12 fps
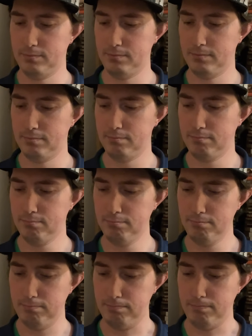
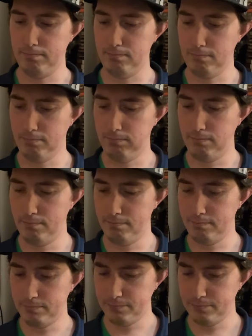Nothing is said.